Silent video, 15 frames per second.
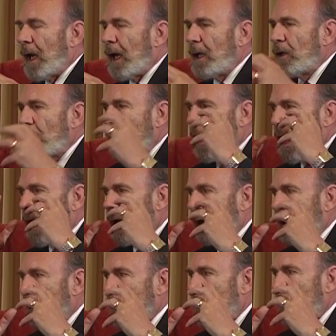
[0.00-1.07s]
in your
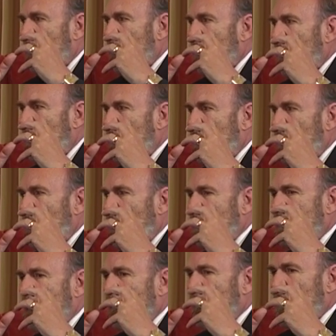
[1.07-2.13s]
head
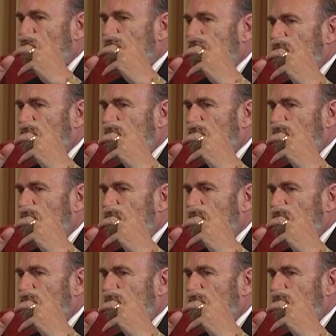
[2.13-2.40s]
as if it's